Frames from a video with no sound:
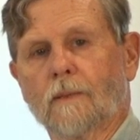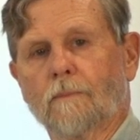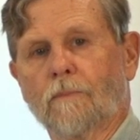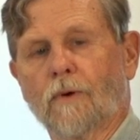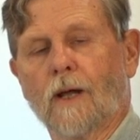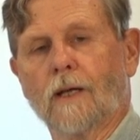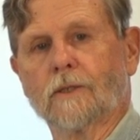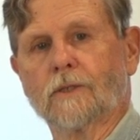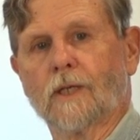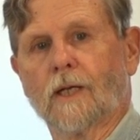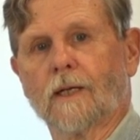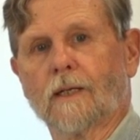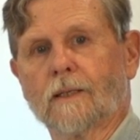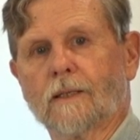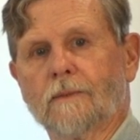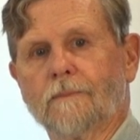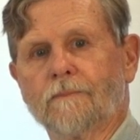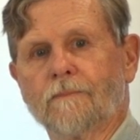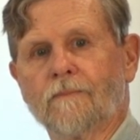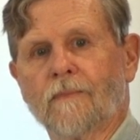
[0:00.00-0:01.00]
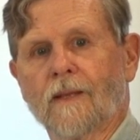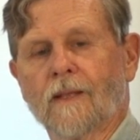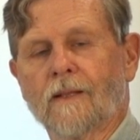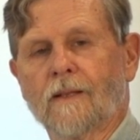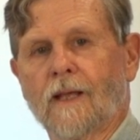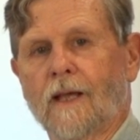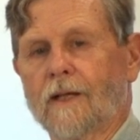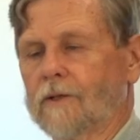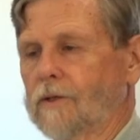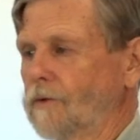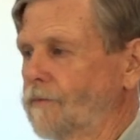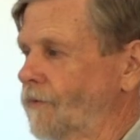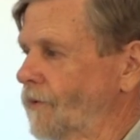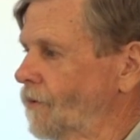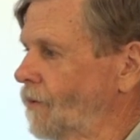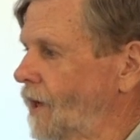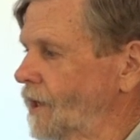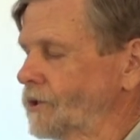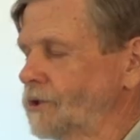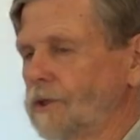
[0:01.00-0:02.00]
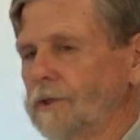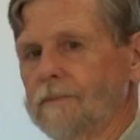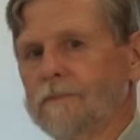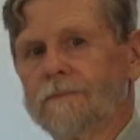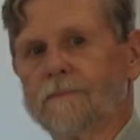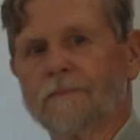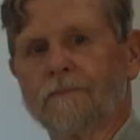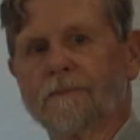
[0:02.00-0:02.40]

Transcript: project. Thank you for watching.